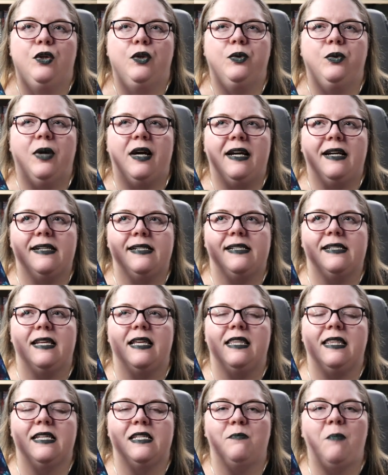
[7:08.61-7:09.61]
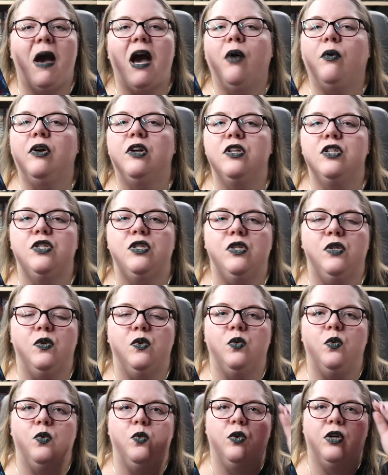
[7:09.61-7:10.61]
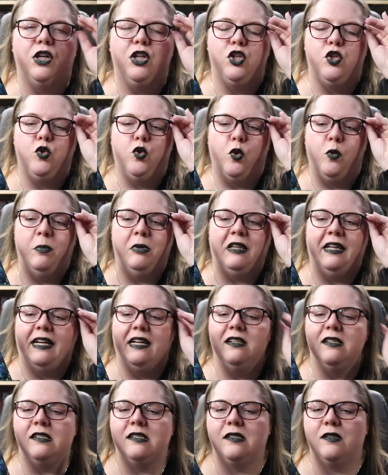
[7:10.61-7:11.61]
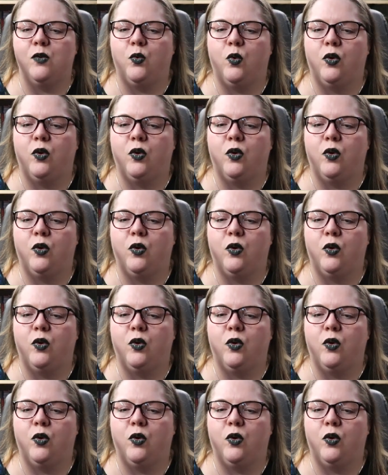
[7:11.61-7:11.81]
who has this power to control plants,